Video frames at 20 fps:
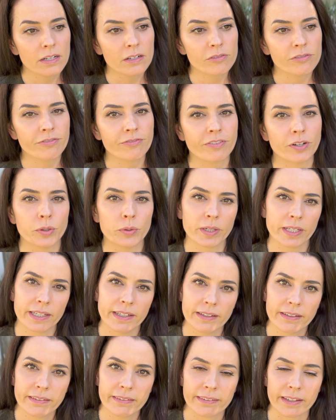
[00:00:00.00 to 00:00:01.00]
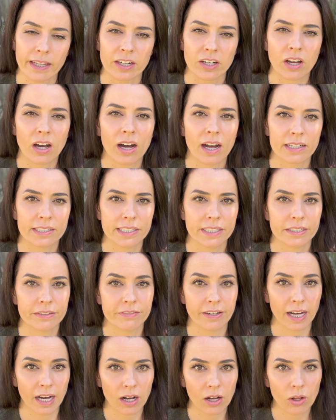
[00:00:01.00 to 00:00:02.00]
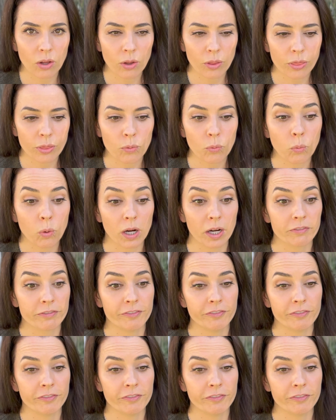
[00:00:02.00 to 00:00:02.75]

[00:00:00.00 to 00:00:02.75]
focus and cognitive health were